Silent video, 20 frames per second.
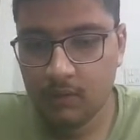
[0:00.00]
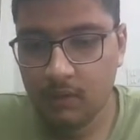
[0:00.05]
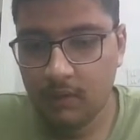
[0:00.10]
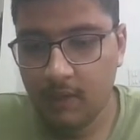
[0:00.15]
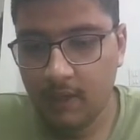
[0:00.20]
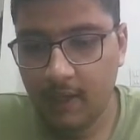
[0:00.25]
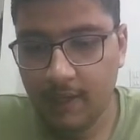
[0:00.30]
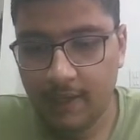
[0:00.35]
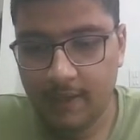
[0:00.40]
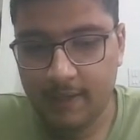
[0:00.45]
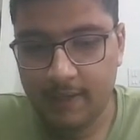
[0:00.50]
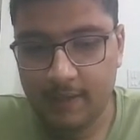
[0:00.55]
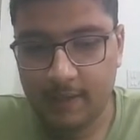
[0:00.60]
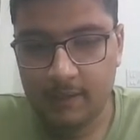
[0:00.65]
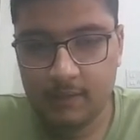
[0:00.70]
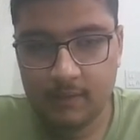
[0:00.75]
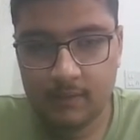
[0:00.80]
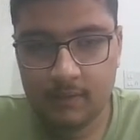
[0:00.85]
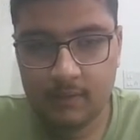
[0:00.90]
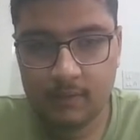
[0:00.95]
head,
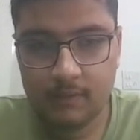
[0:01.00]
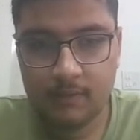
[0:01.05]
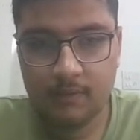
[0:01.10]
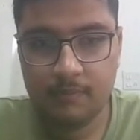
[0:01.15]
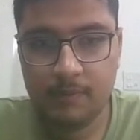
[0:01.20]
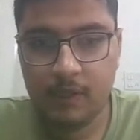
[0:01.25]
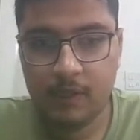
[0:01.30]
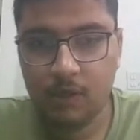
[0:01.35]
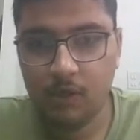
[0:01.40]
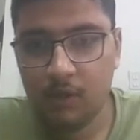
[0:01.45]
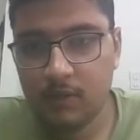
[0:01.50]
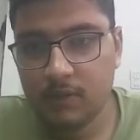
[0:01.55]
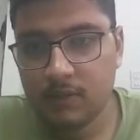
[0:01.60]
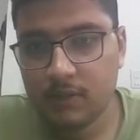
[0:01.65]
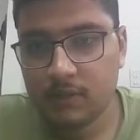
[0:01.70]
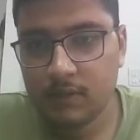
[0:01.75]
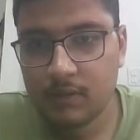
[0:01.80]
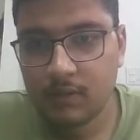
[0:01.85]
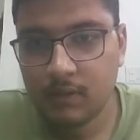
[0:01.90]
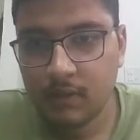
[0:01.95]

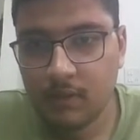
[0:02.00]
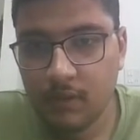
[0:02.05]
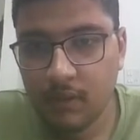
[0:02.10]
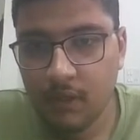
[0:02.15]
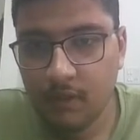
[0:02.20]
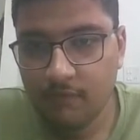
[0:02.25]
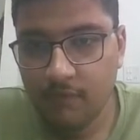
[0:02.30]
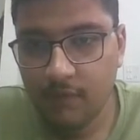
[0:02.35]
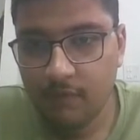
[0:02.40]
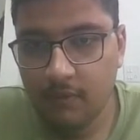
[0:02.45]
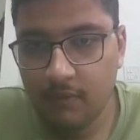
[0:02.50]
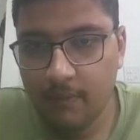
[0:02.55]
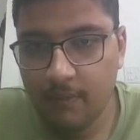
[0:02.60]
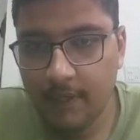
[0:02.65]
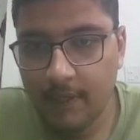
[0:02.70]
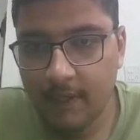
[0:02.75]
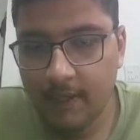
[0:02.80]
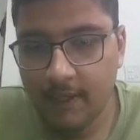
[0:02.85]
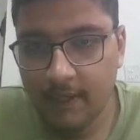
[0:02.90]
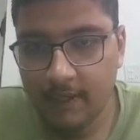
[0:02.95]
because we will be
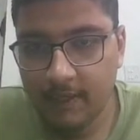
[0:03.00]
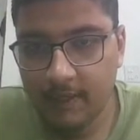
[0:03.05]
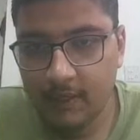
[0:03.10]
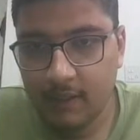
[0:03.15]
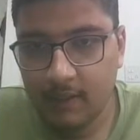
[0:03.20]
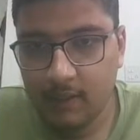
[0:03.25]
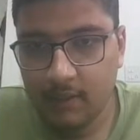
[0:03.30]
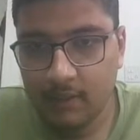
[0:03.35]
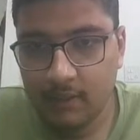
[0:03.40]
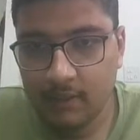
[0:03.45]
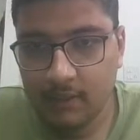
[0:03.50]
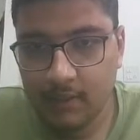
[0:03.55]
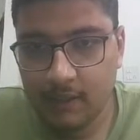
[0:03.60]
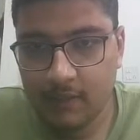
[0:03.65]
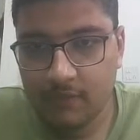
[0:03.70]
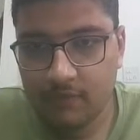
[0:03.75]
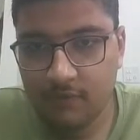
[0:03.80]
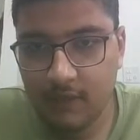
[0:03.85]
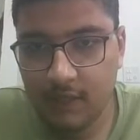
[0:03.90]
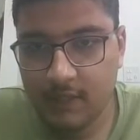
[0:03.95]
connecting
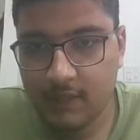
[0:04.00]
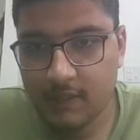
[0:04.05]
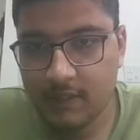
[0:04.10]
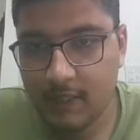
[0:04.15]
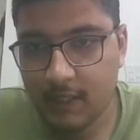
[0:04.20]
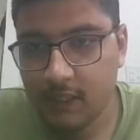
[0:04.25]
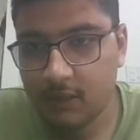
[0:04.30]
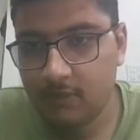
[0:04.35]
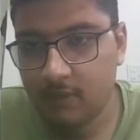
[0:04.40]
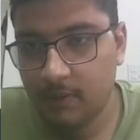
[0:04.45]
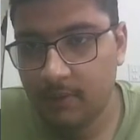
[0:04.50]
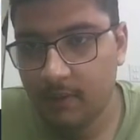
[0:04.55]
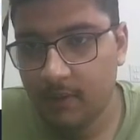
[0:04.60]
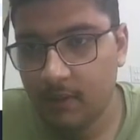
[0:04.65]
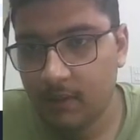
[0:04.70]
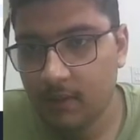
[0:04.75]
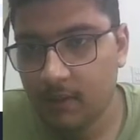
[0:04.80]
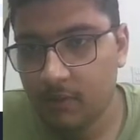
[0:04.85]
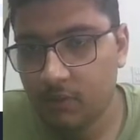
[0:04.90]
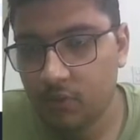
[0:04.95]
this fast next will be
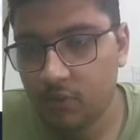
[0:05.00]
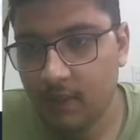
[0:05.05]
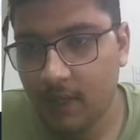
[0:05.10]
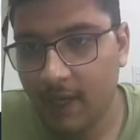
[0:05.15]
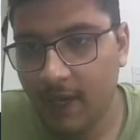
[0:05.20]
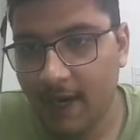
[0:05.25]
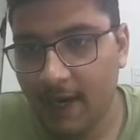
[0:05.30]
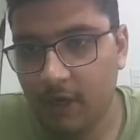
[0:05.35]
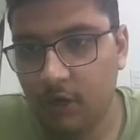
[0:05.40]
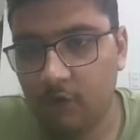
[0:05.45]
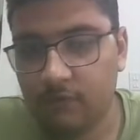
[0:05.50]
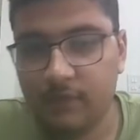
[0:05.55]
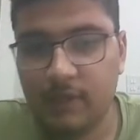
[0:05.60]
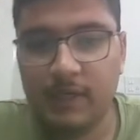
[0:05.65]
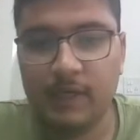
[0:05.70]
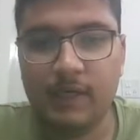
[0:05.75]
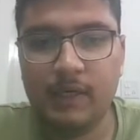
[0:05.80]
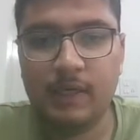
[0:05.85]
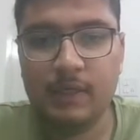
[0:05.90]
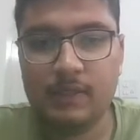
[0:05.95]
to the head of the
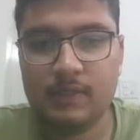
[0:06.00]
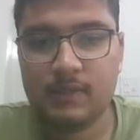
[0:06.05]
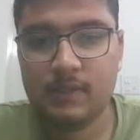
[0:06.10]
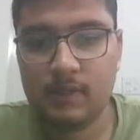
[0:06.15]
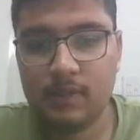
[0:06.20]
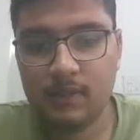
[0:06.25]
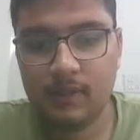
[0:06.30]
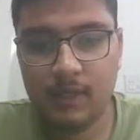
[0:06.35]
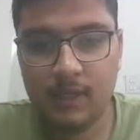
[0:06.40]
linked list.